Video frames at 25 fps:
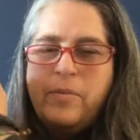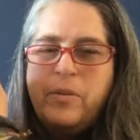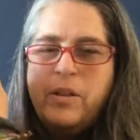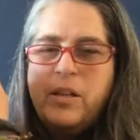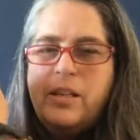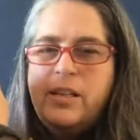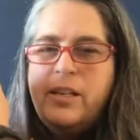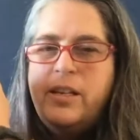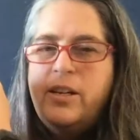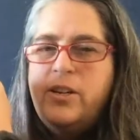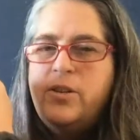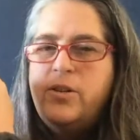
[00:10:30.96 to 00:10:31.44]

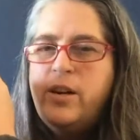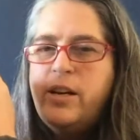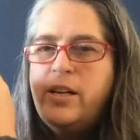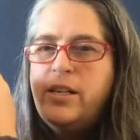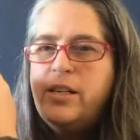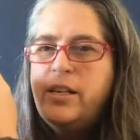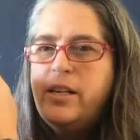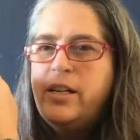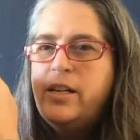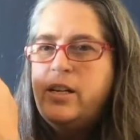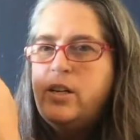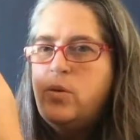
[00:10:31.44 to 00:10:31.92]
It's
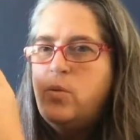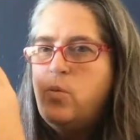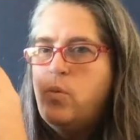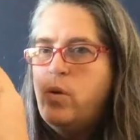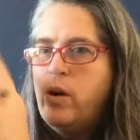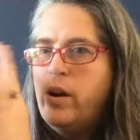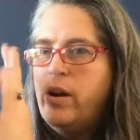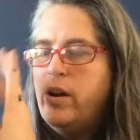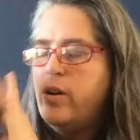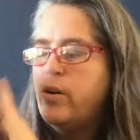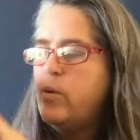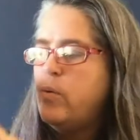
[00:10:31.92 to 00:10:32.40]
interesting to
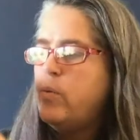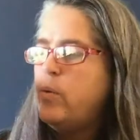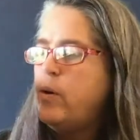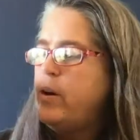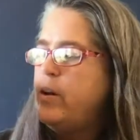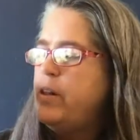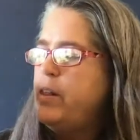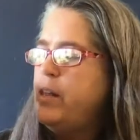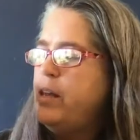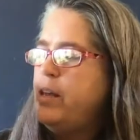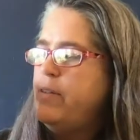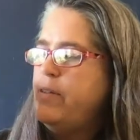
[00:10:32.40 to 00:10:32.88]
wonder
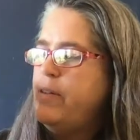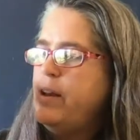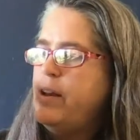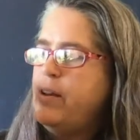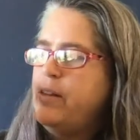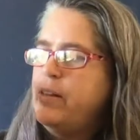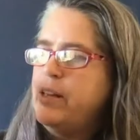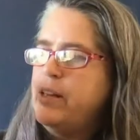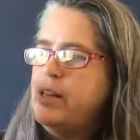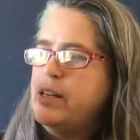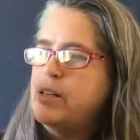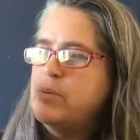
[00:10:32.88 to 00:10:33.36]
where they
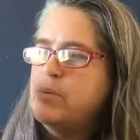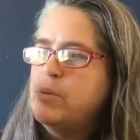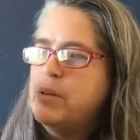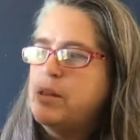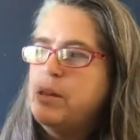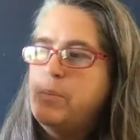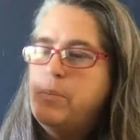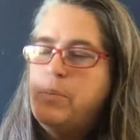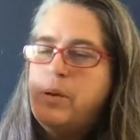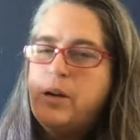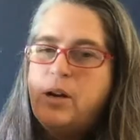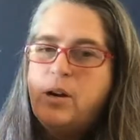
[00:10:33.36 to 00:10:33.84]
found these, what
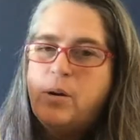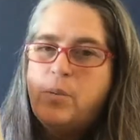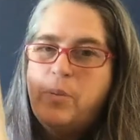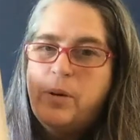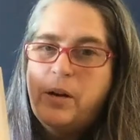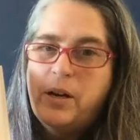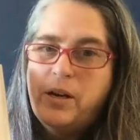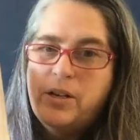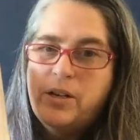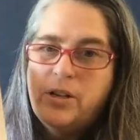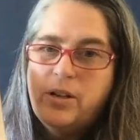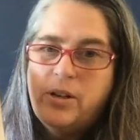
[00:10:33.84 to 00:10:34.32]
the bigger
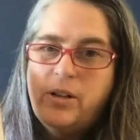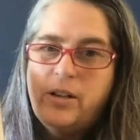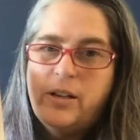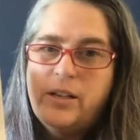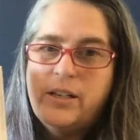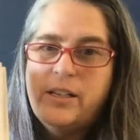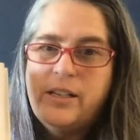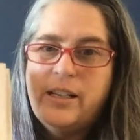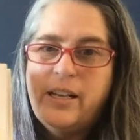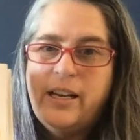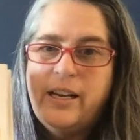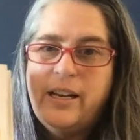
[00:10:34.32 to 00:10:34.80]
picture
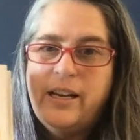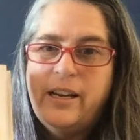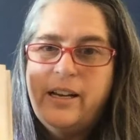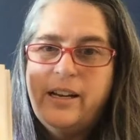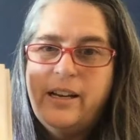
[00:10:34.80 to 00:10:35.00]
looks like.